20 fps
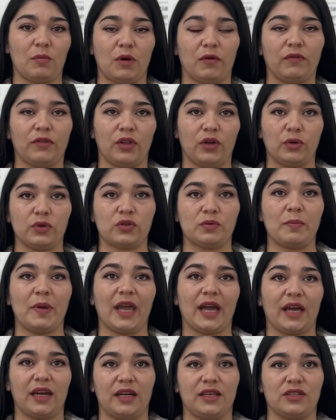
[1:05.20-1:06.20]
of those
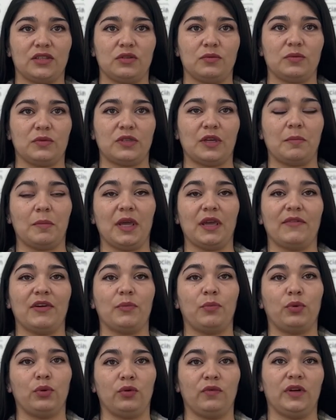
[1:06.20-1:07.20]
mechanisms and
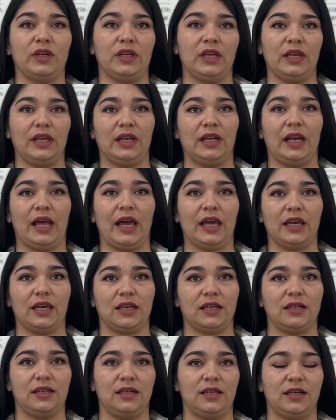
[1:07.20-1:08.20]
maybe prove it in
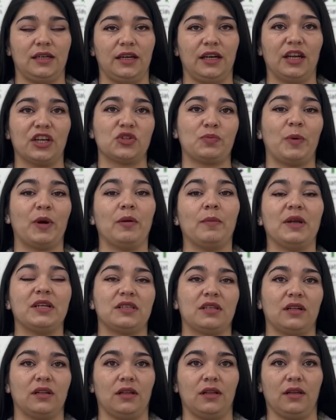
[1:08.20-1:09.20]
like an
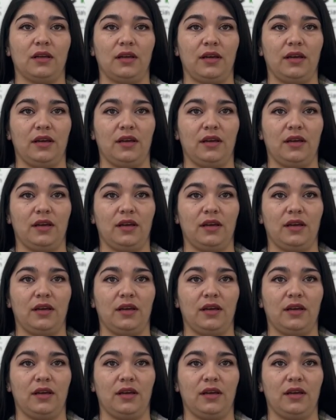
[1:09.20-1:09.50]
experimental